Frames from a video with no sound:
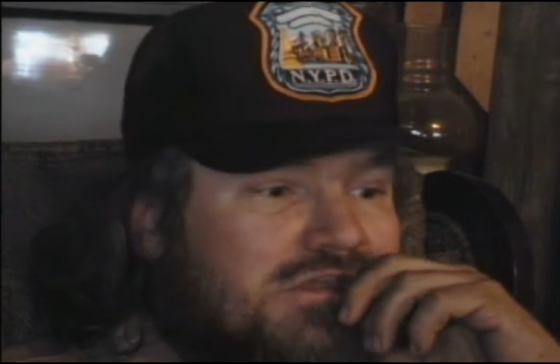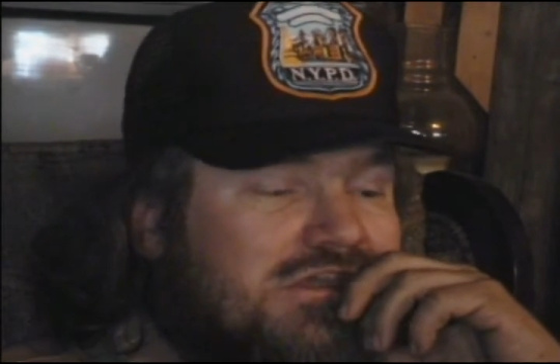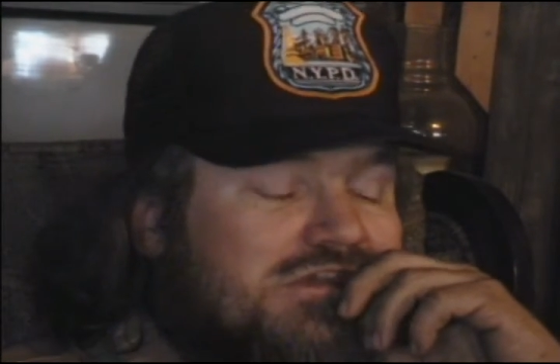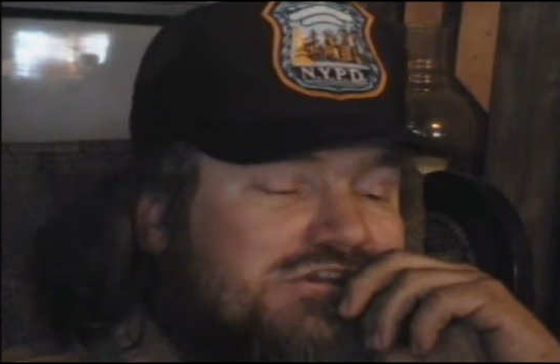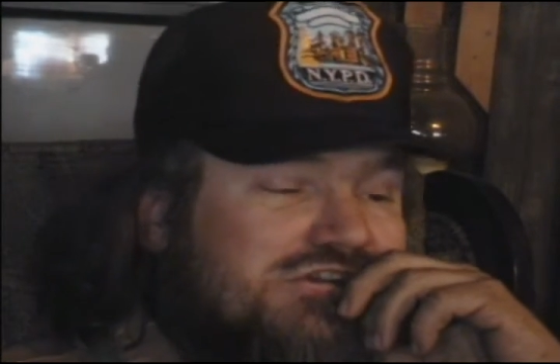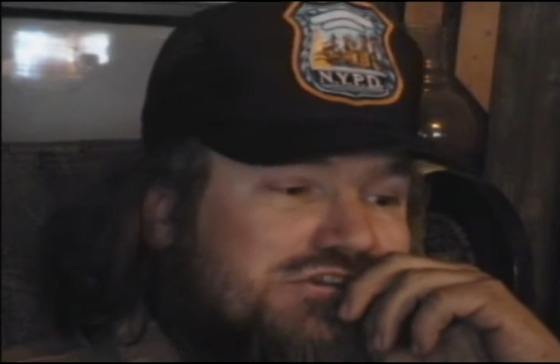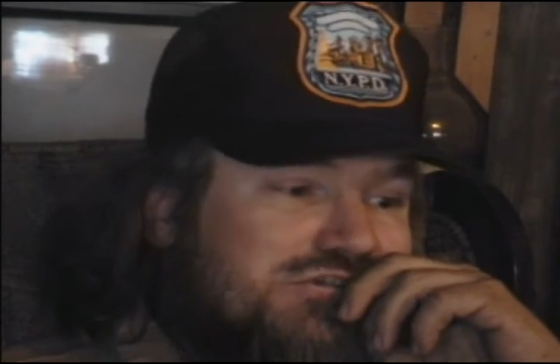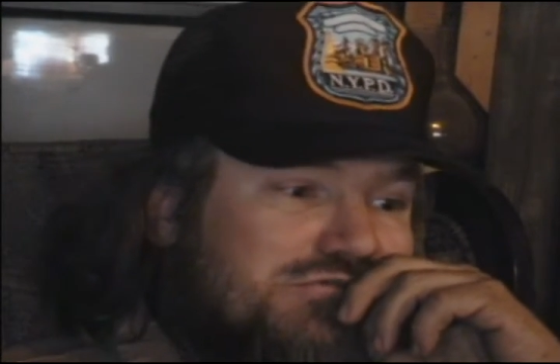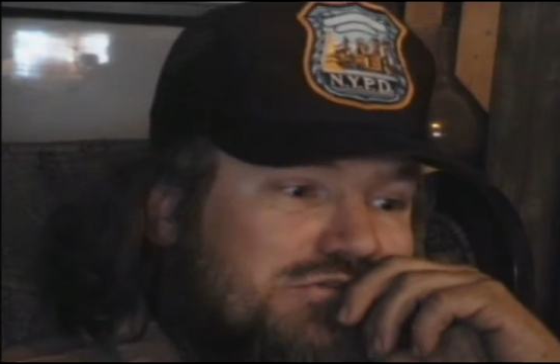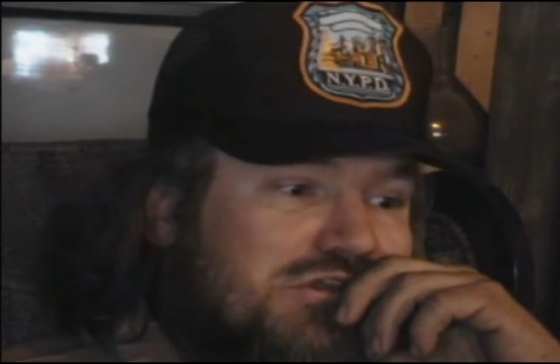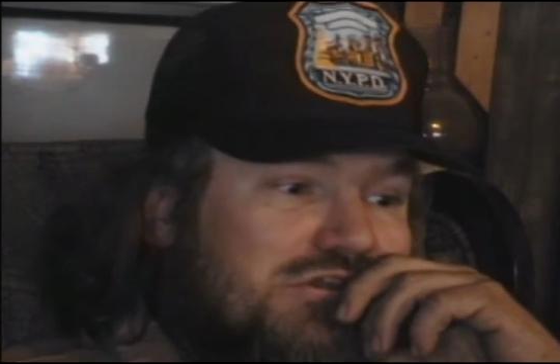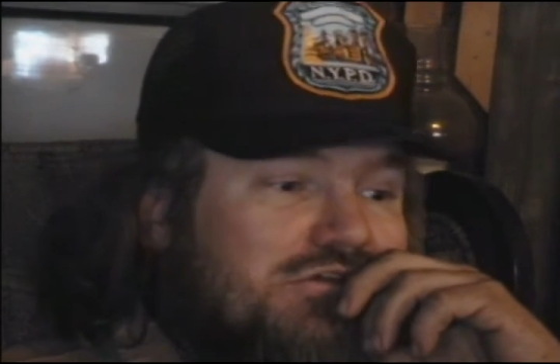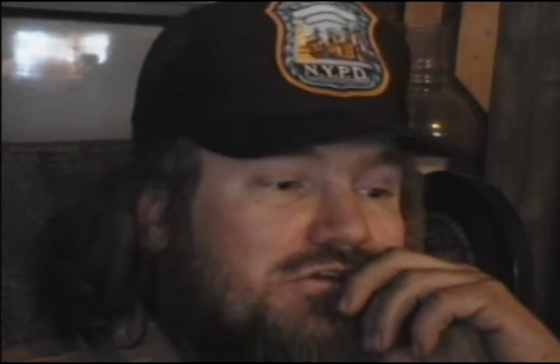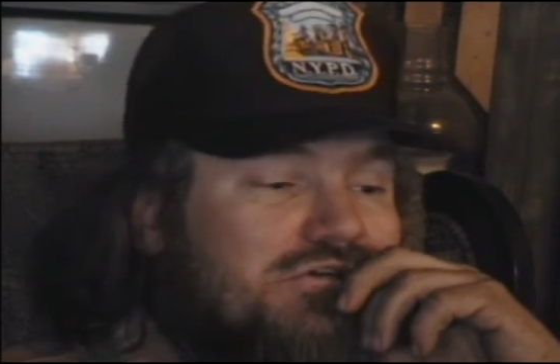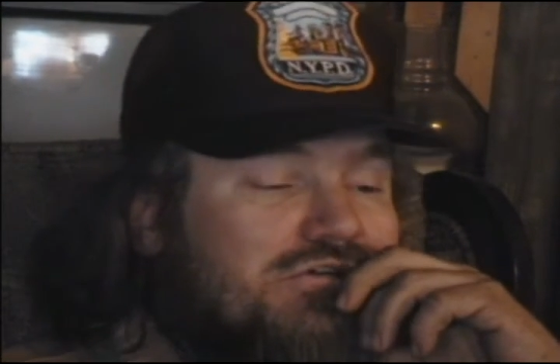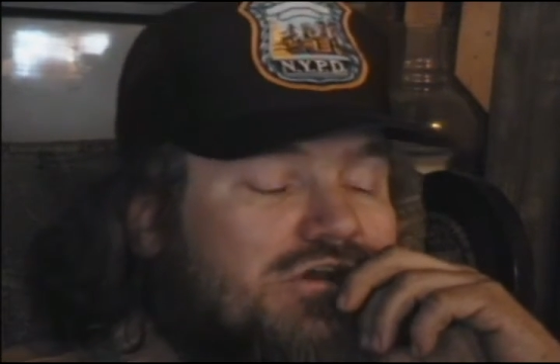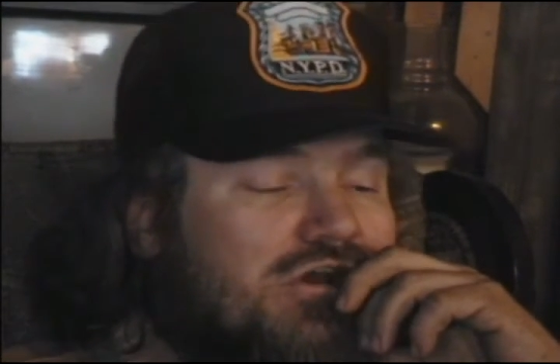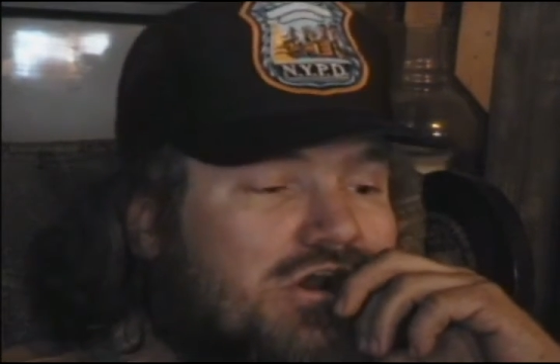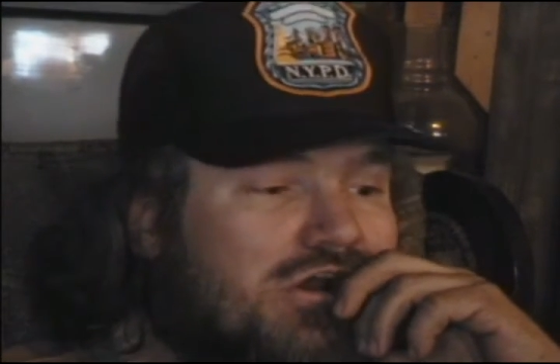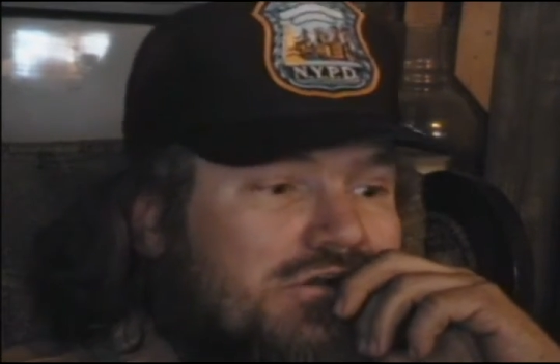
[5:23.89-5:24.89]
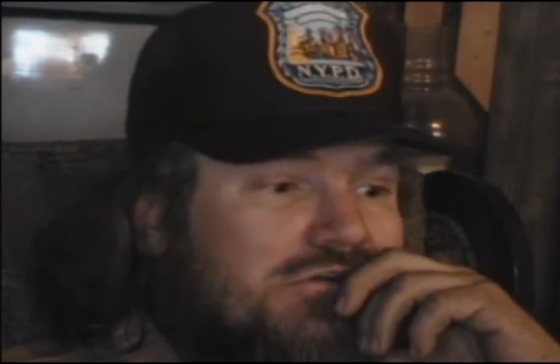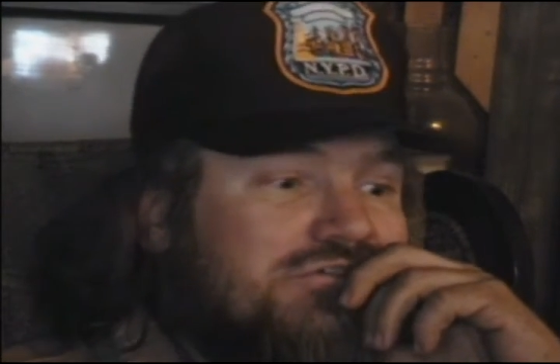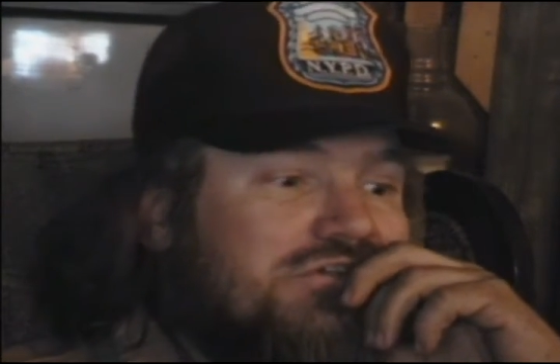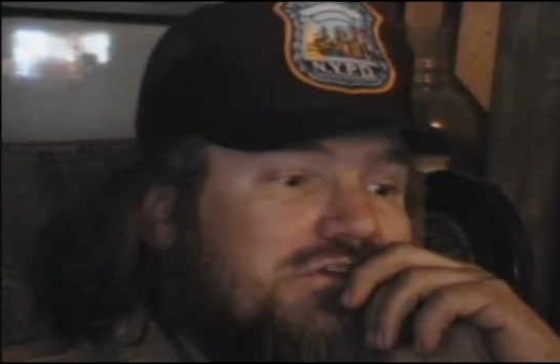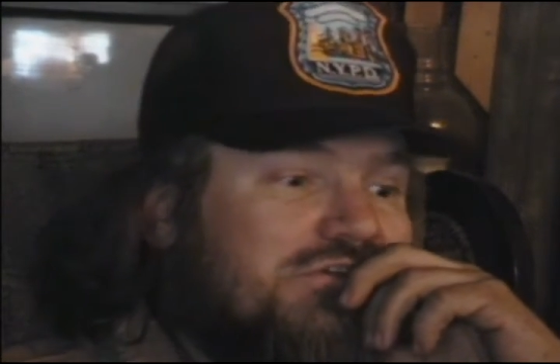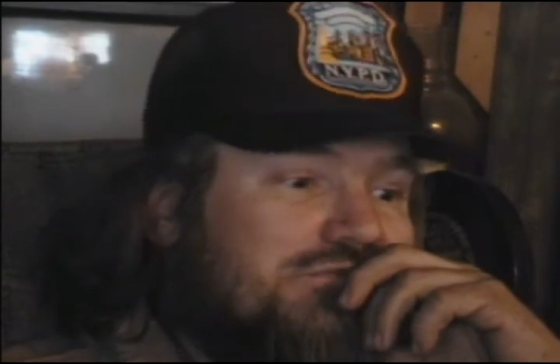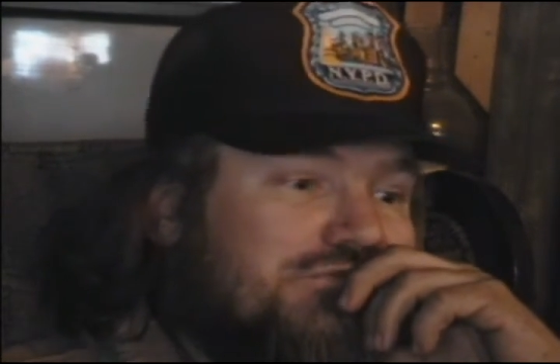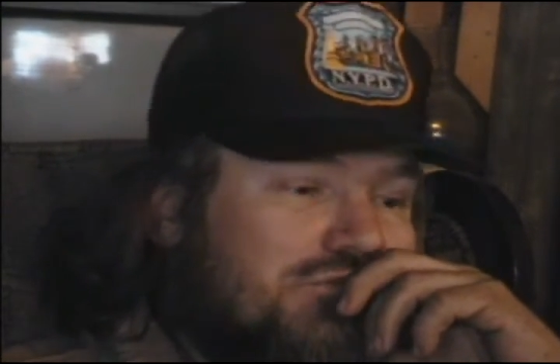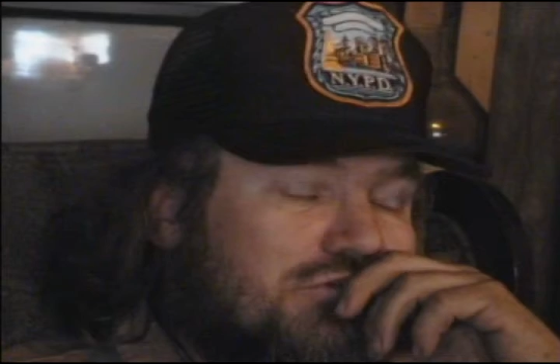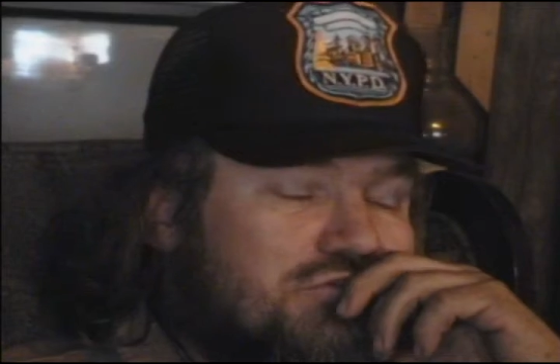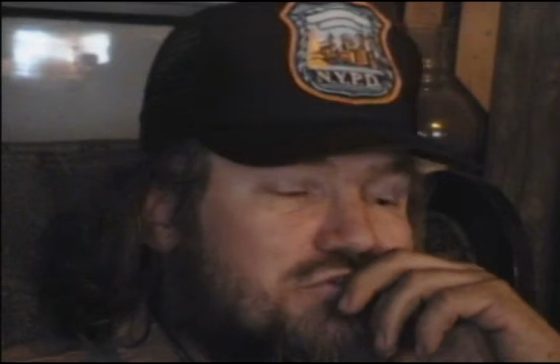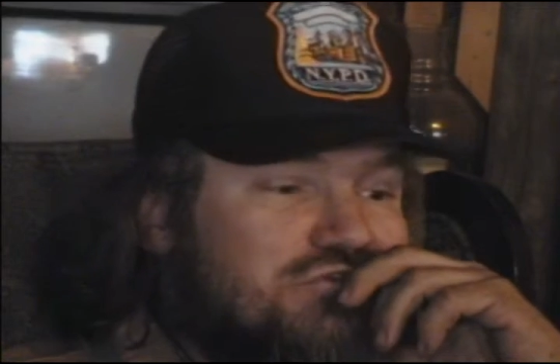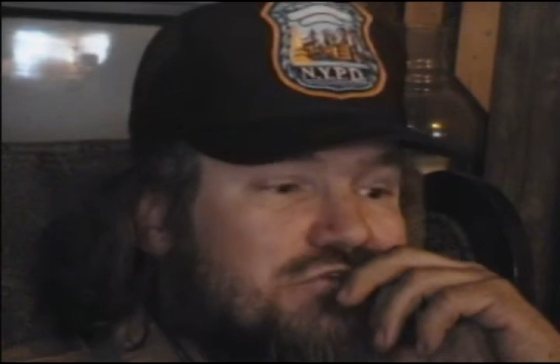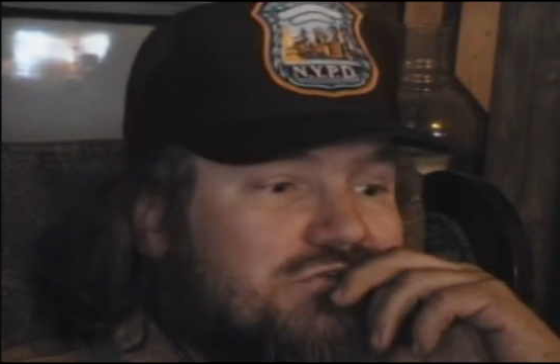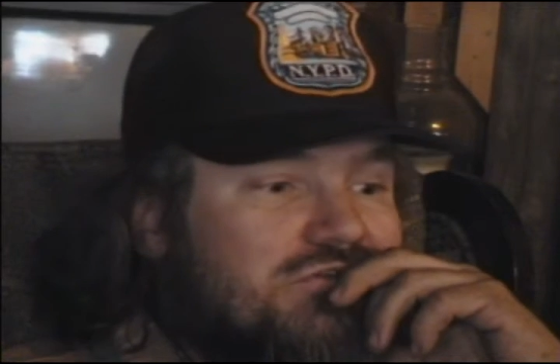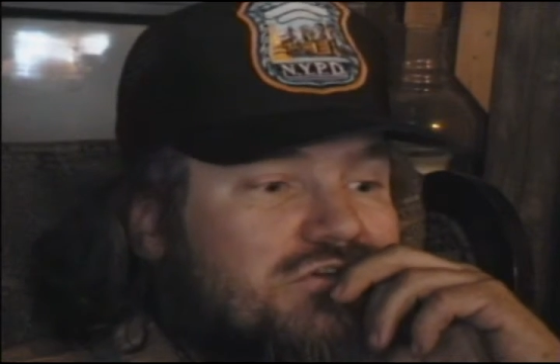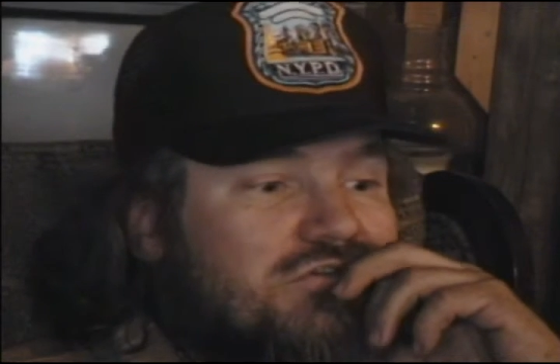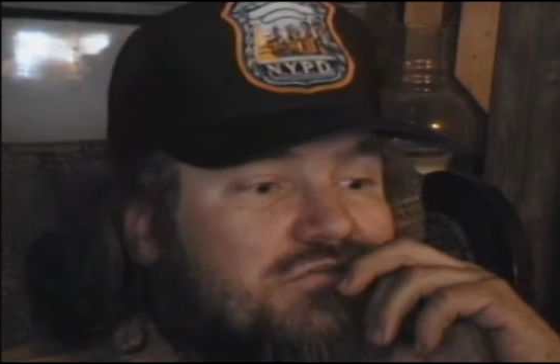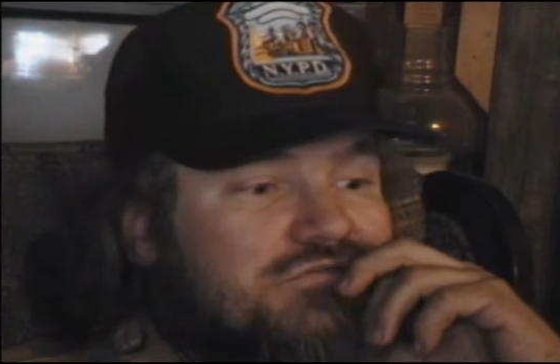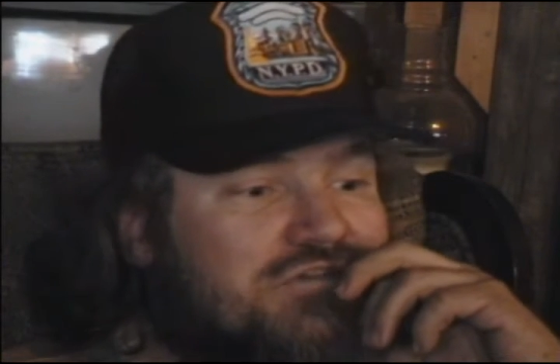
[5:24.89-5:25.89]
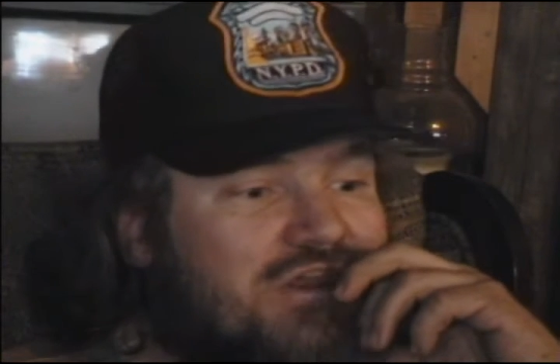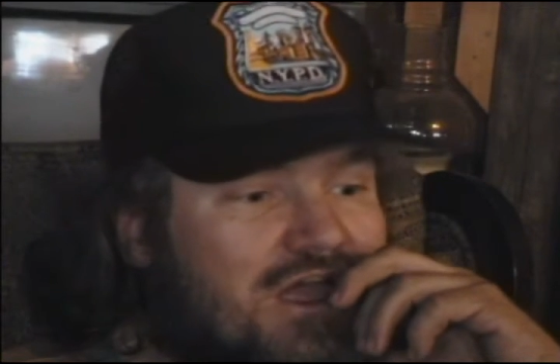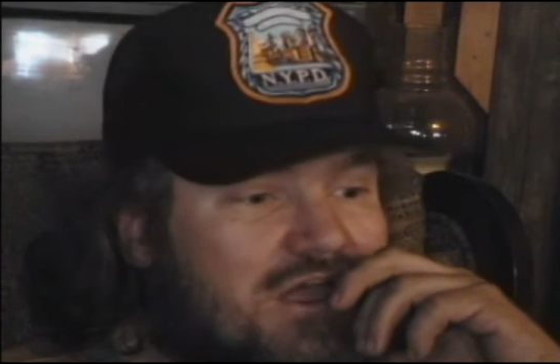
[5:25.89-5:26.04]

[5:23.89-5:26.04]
Lake Oswego, Carlton, Forest Grove,